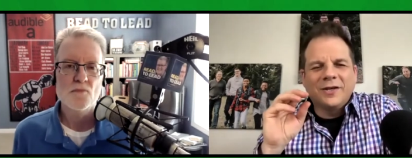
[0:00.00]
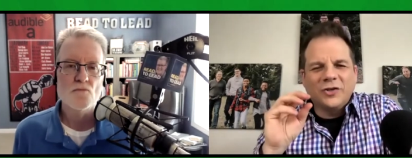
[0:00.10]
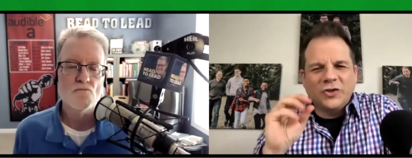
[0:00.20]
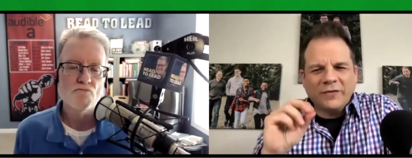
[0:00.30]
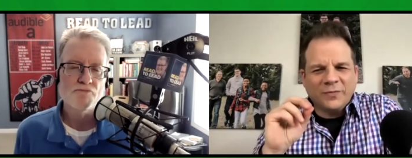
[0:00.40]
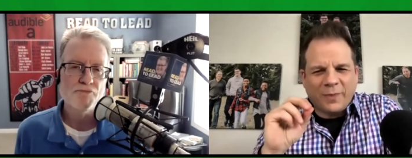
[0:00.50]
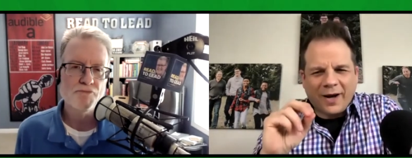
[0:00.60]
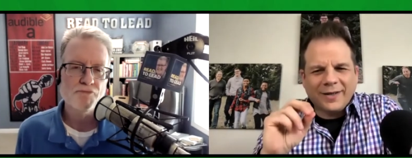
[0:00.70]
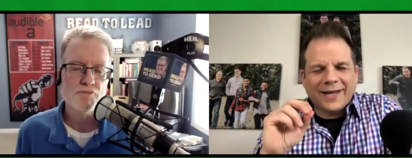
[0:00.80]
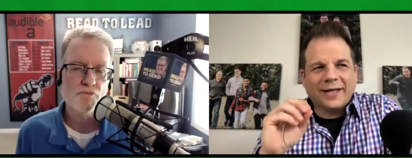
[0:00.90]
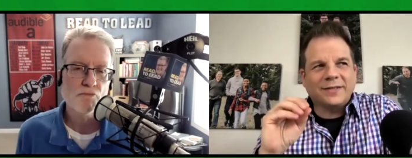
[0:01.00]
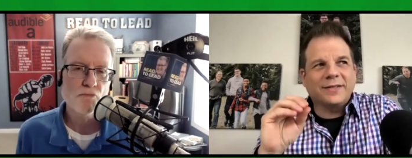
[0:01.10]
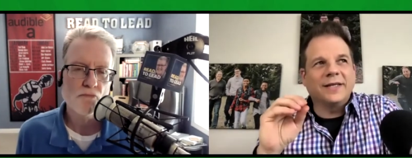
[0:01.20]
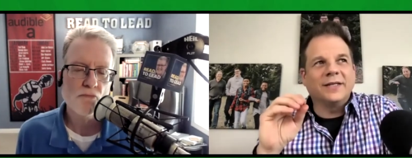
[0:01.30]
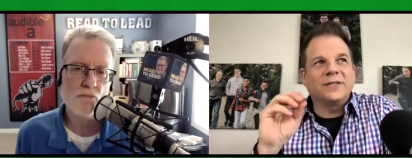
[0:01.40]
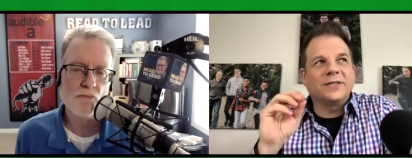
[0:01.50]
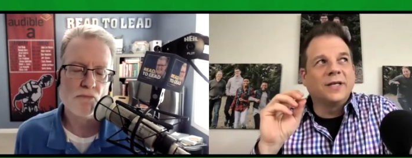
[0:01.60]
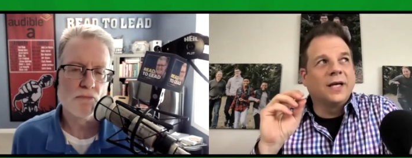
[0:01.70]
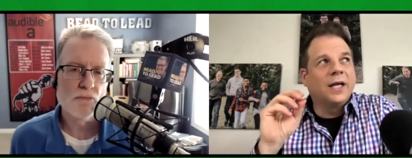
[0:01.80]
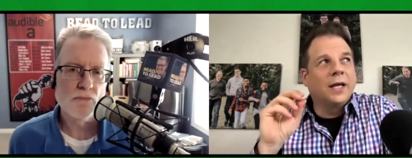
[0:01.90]
Speaker 1: Jeff's podcast is
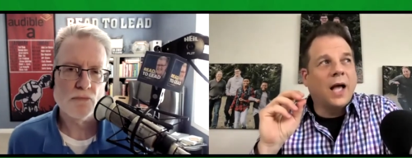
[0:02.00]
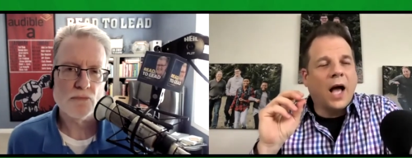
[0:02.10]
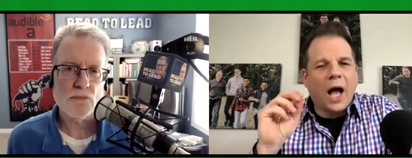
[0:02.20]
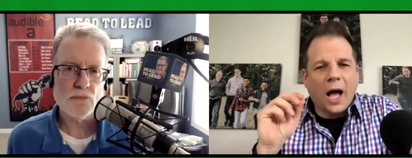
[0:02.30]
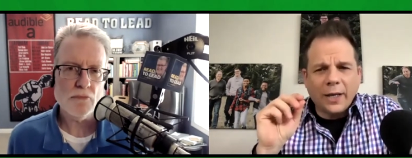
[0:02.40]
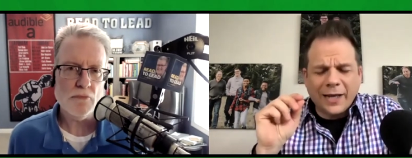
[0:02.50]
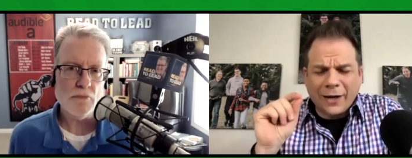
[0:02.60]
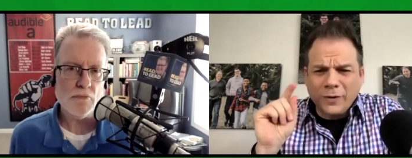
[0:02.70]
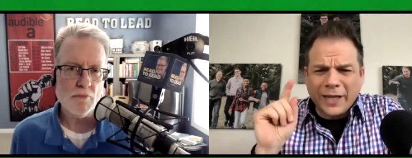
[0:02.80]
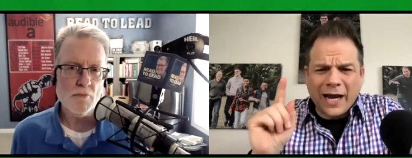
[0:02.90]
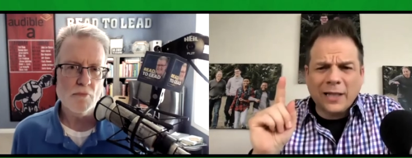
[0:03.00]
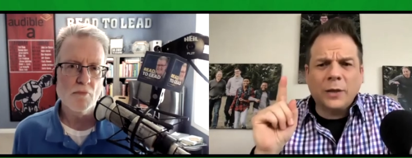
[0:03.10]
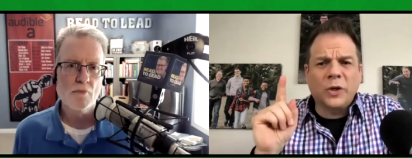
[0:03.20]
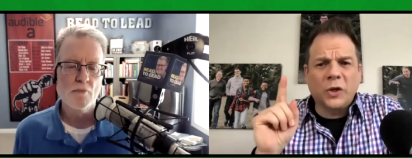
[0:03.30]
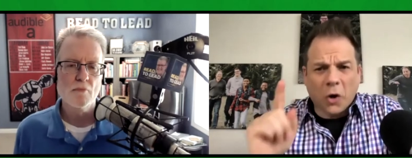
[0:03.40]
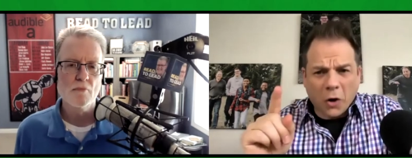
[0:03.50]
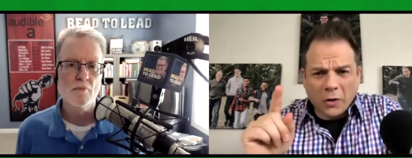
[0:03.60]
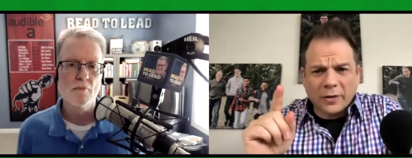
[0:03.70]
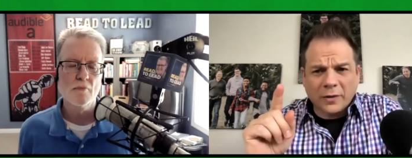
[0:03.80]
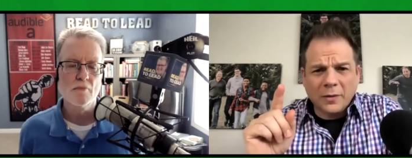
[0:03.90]
not only highly
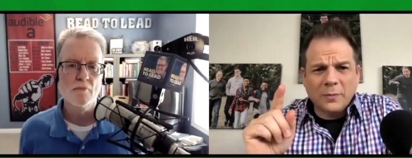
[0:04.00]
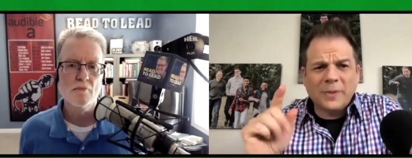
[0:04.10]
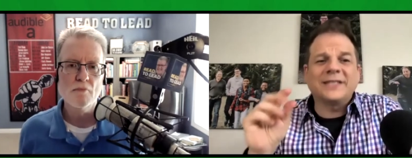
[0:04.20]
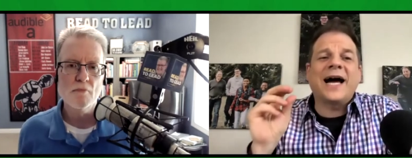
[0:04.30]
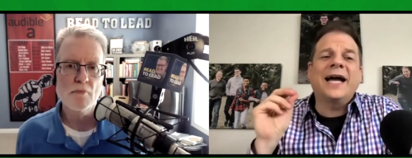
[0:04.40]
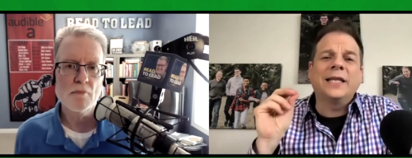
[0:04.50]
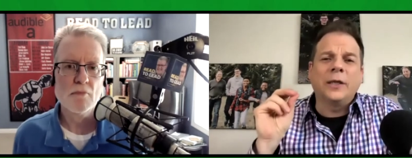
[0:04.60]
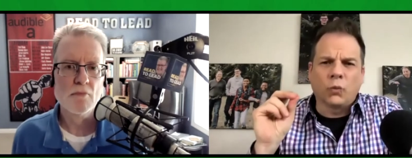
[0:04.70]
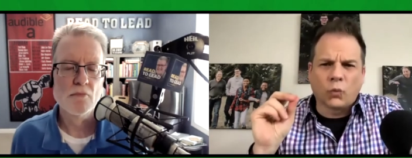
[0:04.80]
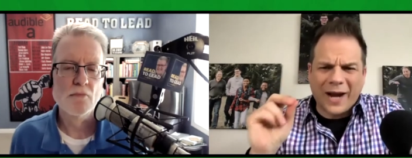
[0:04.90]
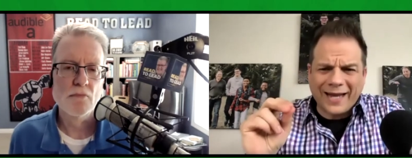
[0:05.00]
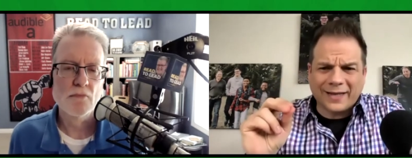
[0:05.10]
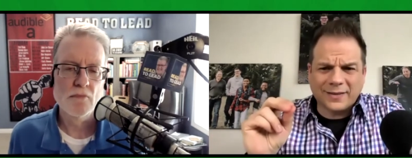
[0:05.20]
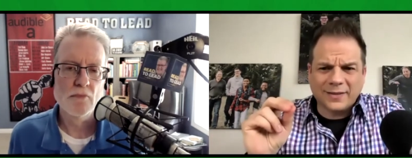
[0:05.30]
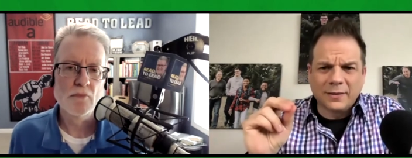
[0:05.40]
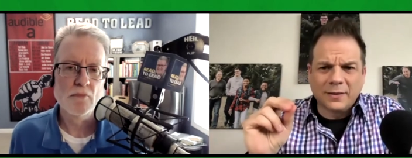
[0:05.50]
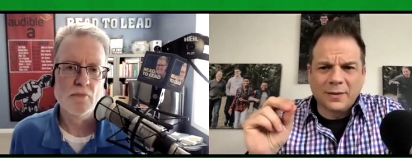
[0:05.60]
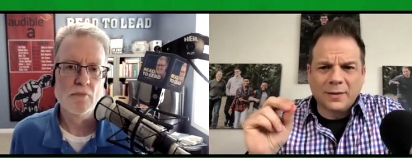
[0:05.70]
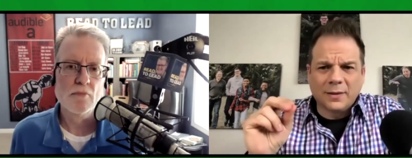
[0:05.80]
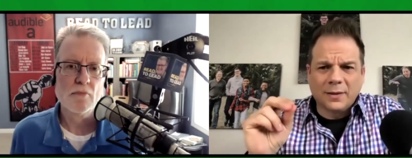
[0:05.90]
regarded, but it's highly ranked.
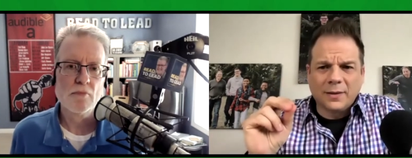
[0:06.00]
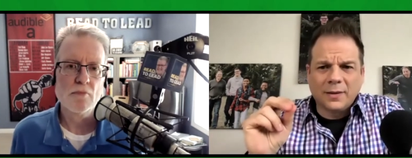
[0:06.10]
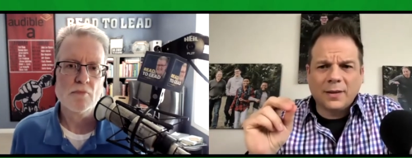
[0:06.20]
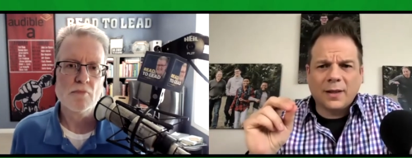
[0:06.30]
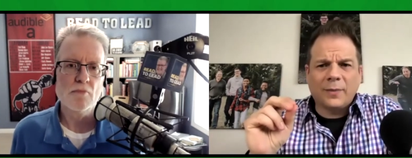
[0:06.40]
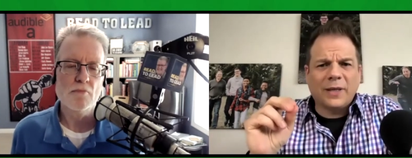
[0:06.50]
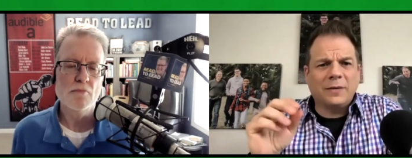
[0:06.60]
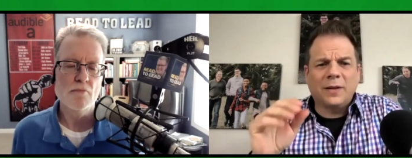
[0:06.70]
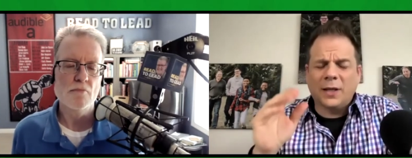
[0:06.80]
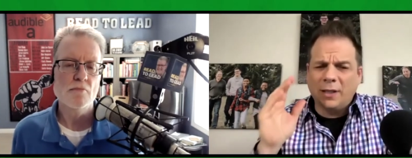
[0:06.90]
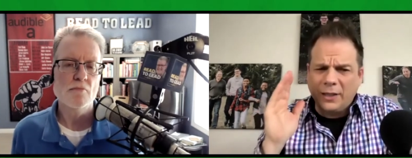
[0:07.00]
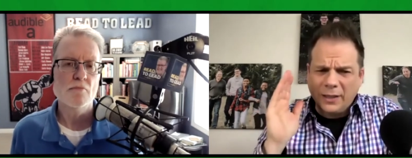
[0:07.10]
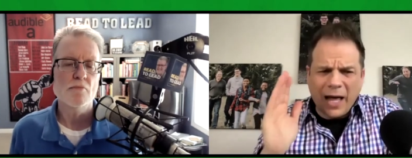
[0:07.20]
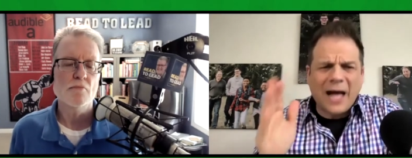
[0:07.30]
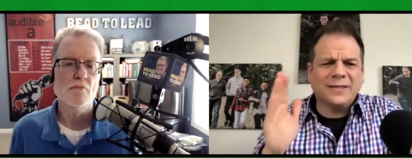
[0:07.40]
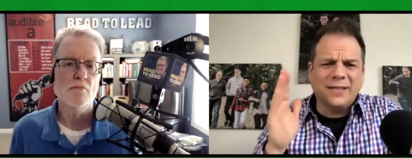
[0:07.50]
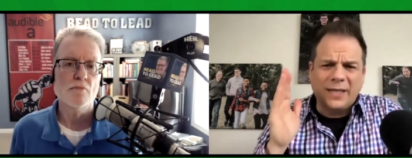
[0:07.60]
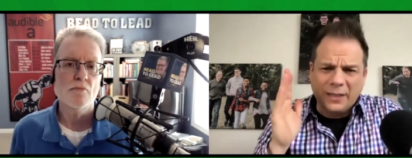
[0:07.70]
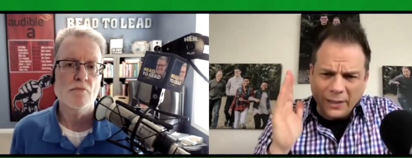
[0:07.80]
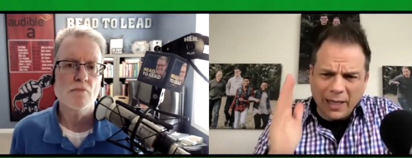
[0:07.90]
I mean, lots
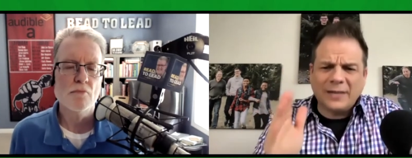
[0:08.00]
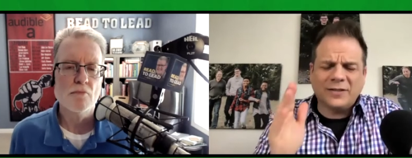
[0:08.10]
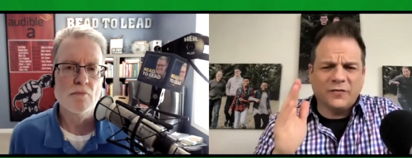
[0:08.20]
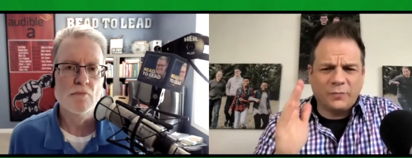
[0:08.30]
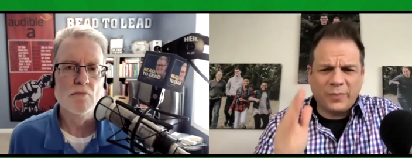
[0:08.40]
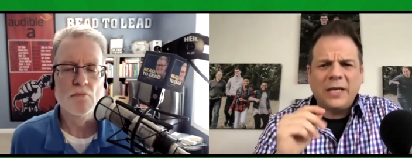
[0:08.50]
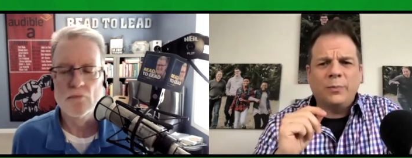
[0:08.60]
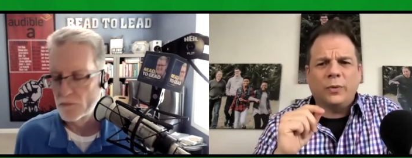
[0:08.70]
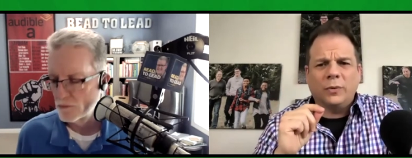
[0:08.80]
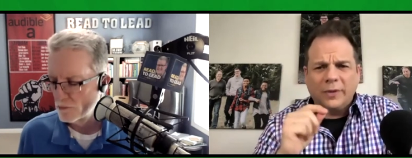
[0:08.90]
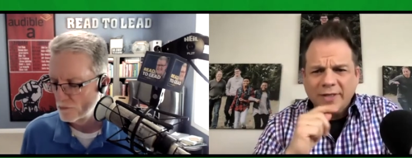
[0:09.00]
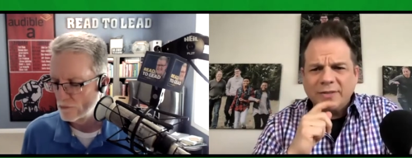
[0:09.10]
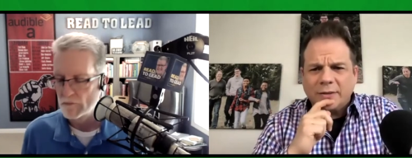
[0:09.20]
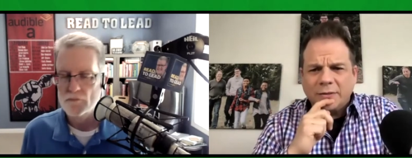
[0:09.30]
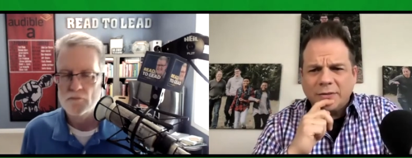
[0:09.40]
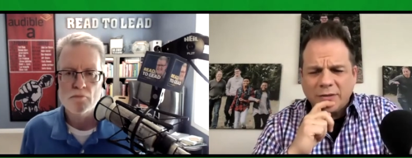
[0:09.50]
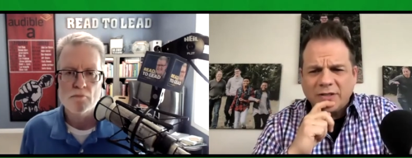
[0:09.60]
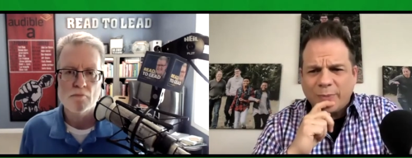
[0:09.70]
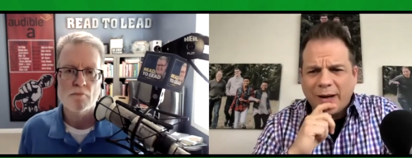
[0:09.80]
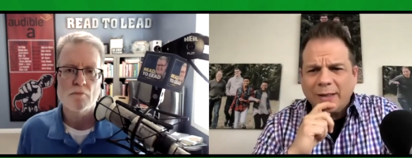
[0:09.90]
and lots of people listen to this
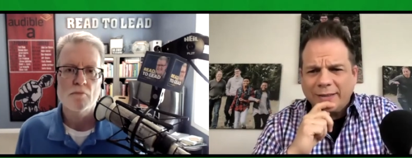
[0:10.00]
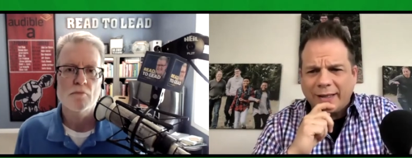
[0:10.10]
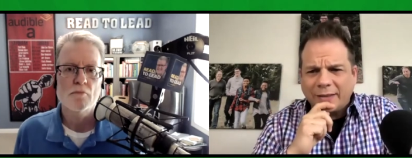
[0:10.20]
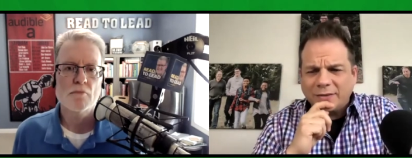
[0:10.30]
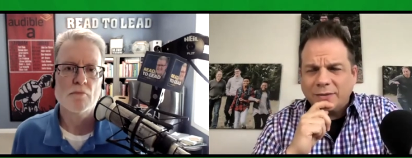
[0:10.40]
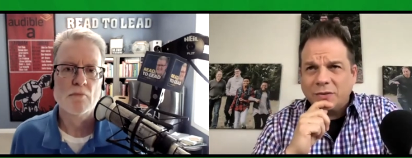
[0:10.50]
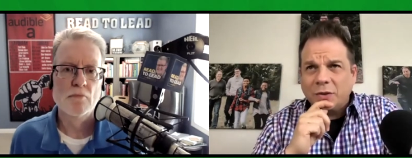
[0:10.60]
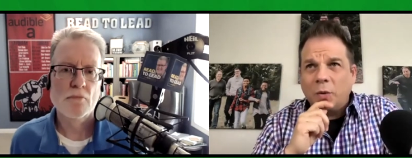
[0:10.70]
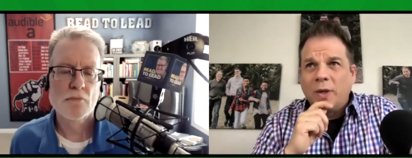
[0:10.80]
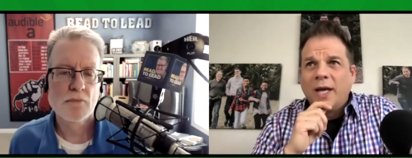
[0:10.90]
podcast. So